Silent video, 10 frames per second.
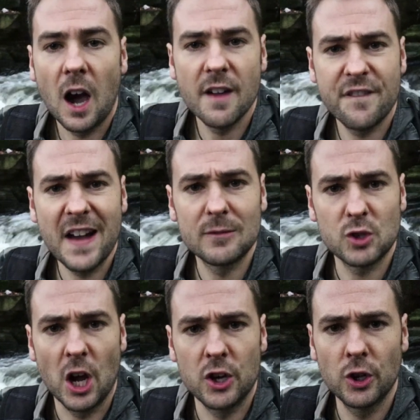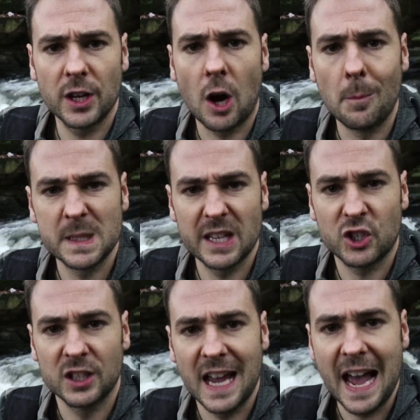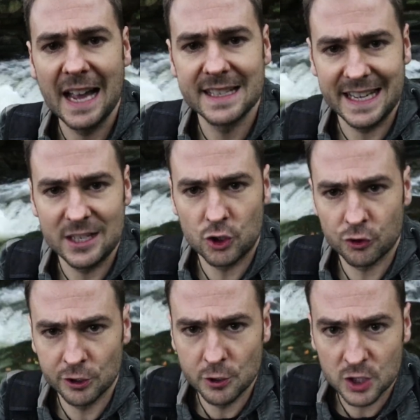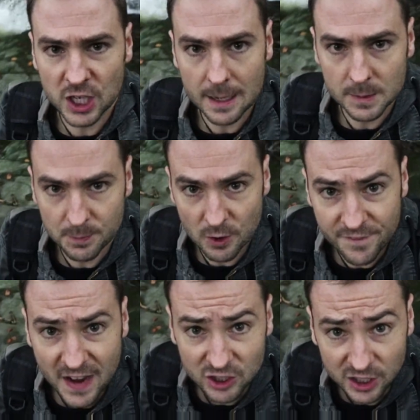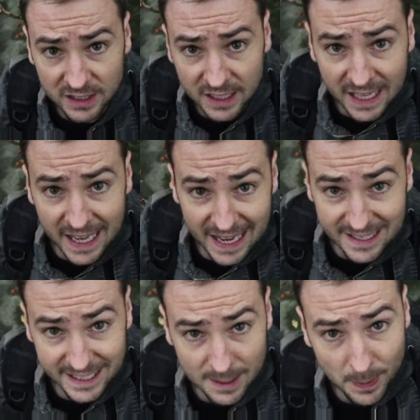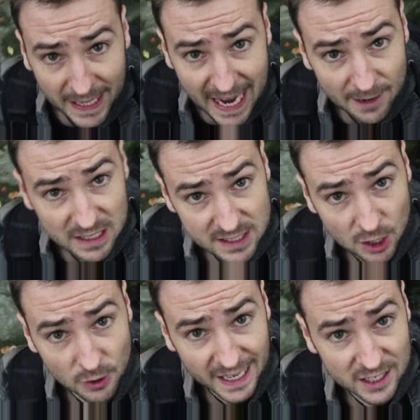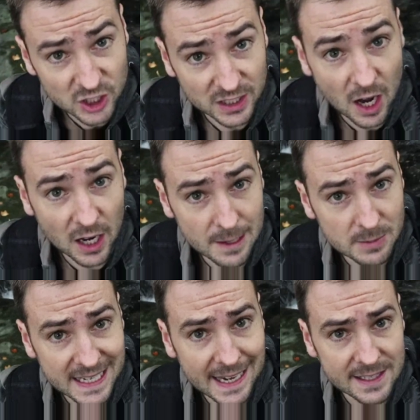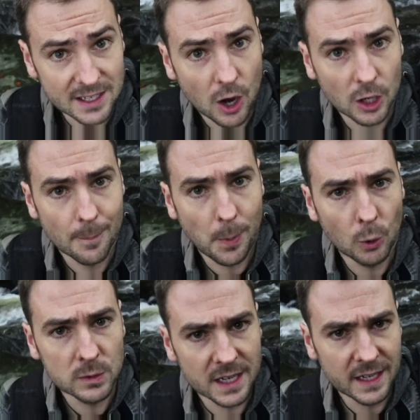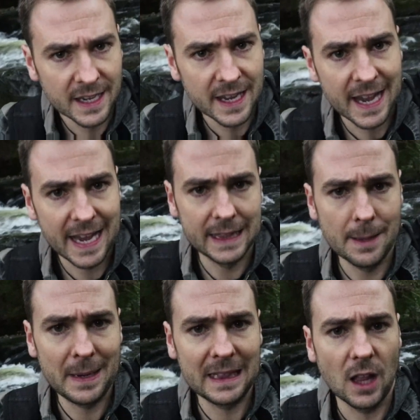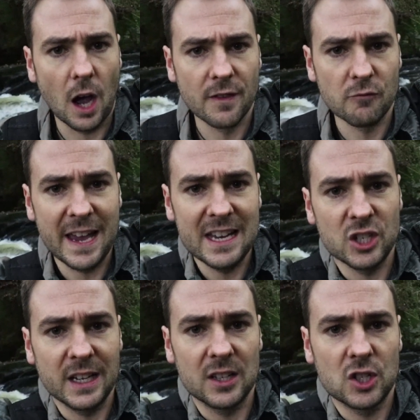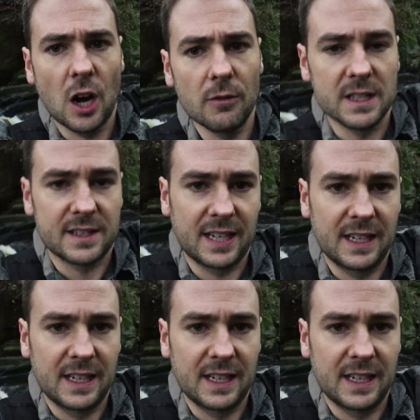I've found another composition, and in true James Brew fashion, it's in a precarious location. I am sat on a boulder in the middle of a raging torrent.